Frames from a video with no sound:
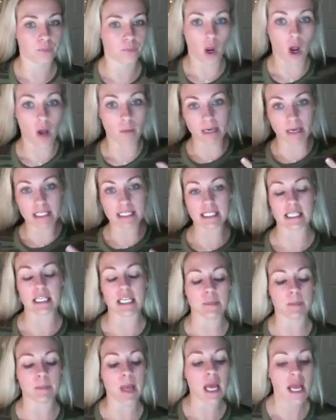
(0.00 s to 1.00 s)
on my
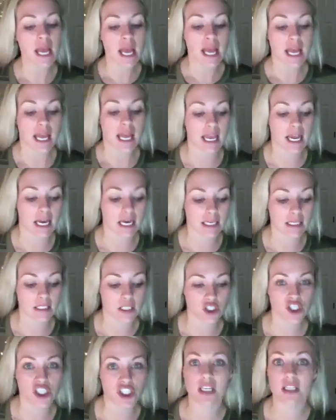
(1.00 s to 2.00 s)
team,
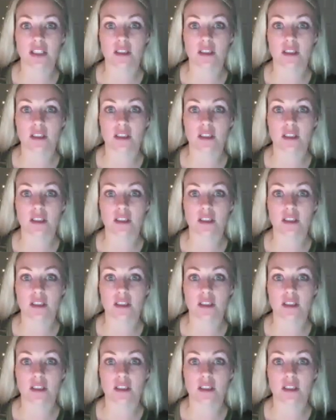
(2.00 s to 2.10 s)
and she